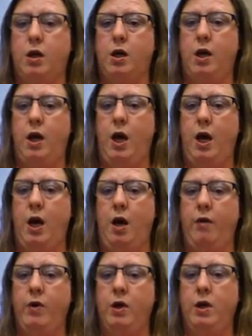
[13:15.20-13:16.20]
can
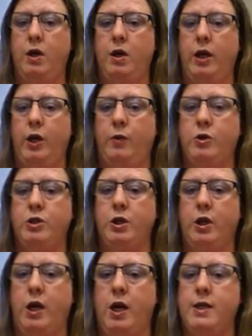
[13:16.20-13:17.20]
have language
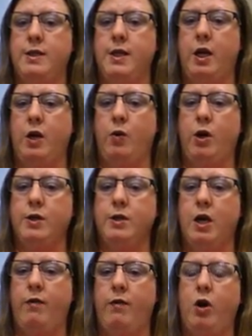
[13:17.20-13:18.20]
delays and they will
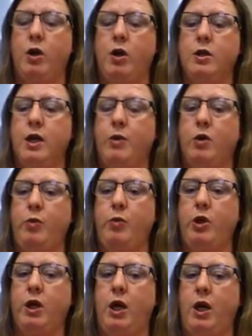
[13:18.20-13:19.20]
also have a hard time
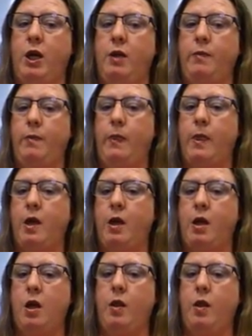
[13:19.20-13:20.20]
communicating.
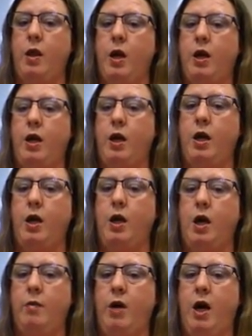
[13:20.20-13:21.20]
They can
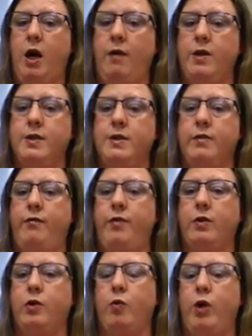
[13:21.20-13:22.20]
have this
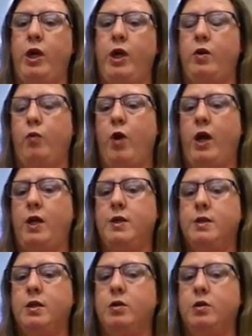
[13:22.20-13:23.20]
affect their reading and
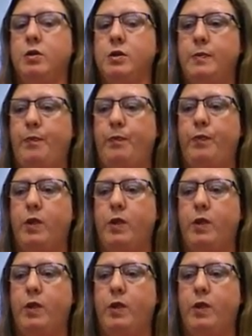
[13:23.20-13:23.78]
writing skills.